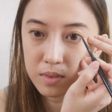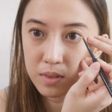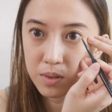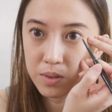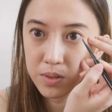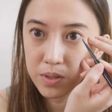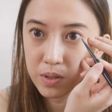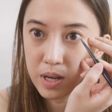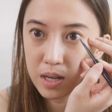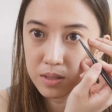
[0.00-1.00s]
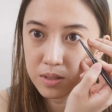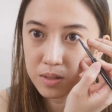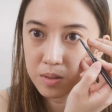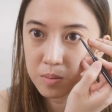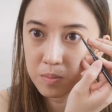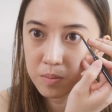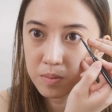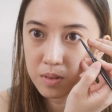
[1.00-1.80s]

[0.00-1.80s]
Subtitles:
You'd also add some